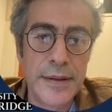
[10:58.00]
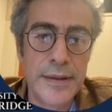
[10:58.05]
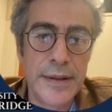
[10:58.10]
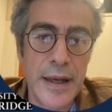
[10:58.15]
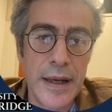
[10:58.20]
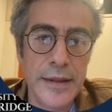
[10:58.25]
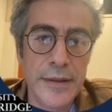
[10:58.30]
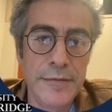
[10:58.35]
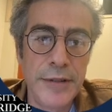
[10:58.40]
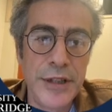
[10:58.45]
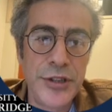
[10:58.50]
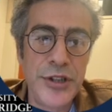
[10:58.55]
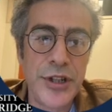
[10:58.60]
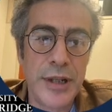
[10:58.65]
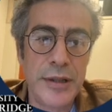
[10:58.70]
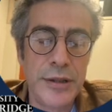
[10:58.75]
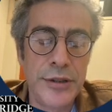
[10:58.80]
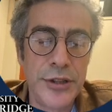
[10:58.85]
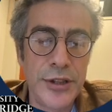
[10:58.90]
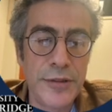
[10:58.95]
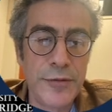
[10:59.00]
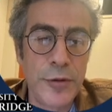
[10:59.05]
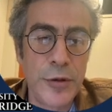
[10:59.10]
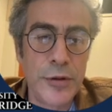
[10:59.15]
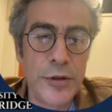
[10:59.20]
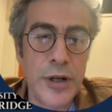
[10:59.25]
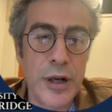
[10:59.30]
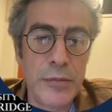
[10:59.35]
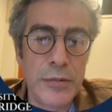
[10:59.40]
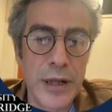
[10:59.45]
Then we challenge it
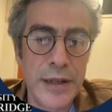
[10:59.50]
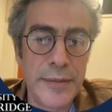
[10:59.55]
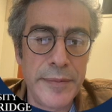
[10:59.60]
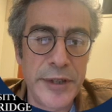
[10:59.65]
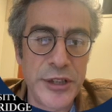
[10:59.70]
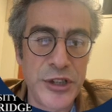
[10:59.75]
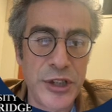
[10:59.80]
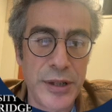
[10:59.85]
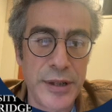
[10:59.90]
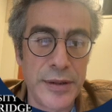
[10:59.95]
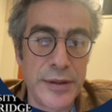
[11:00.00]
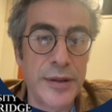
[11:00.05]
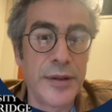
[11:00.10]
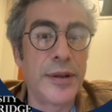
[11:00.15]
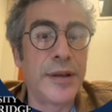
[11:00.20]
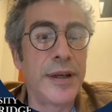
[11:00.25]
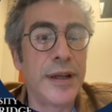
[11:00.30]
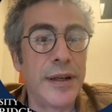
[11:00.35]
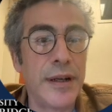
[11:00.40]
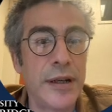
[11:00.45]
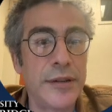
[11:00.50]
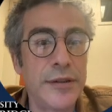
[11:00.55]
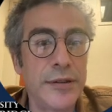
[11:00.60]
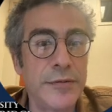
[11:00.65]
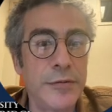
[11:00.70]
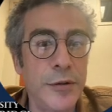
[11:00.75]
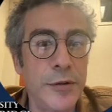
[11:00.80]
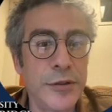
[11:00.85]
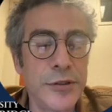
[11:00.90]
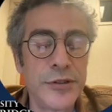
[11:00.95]
for GABA imaging. In other
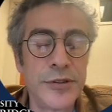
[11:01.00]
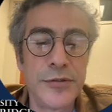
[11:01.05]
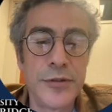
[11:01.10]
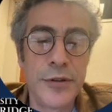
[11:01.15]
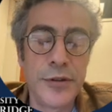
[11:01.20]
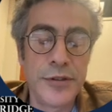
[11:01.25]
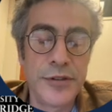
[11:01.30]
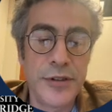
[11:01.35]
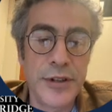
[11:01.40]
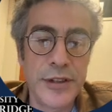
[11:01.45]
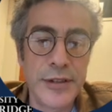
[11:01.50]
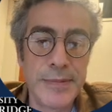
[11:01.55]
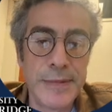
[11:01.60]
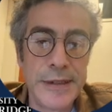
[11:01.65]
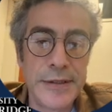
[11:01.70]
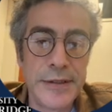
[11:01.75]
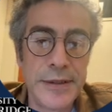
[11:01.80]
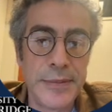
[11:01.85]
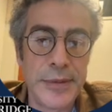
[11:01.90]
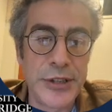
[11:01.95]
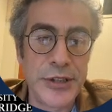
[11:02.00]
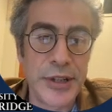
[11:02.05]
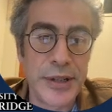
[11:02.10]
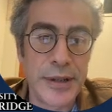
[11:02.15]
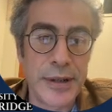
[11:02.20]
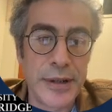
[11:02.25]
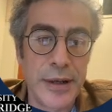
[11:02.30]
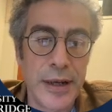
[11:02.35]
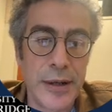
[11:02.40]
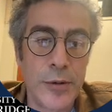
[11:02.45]
words, neurotransmitter
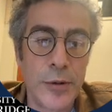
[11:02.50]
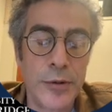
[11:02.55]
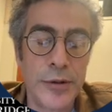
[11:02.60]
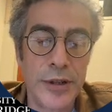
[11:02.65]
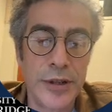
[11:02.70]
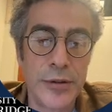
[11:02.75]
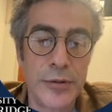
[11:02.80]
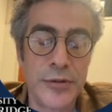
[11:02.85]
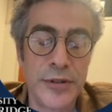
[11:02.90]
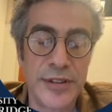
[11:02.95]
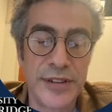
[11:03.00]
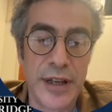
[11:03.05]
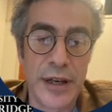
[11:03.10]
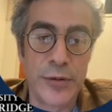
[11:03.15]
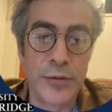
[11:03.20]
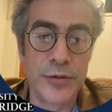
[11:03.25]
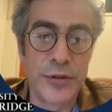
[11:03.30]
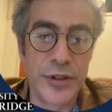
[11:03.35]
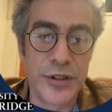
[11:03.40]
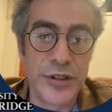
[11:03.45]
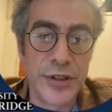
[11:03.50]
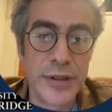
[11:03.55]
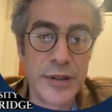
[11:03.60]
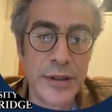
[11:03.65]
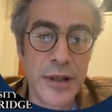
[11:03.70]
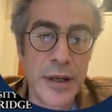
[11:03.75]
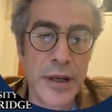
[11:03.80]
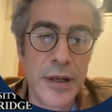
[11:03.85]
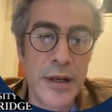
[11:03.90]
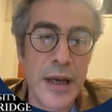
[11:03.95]
imaging. According to this
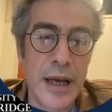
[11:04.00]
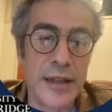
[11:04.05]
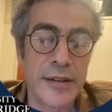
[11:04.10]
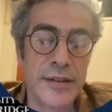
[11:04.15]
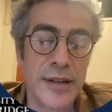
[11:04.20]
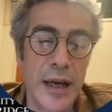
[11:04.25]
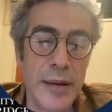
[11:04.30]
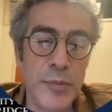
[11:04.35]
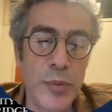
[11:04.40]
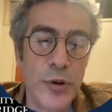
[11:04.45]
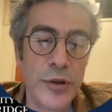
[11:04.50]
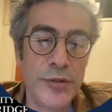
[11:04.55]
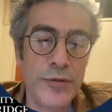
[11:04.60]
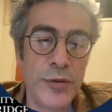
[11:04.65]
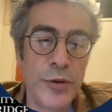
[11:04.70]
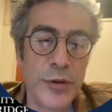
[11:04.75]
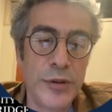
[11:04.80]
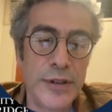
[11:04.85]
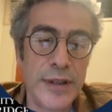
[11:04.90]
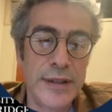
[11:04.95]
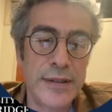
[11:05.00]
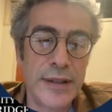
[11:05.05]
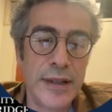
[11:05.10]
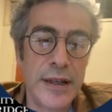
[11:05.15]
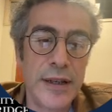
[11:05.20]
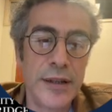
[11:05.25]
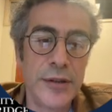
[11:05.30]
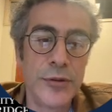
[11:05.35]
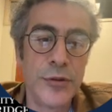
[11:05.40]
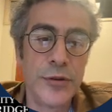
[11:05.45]
acquisition, at 9.4 Tesla,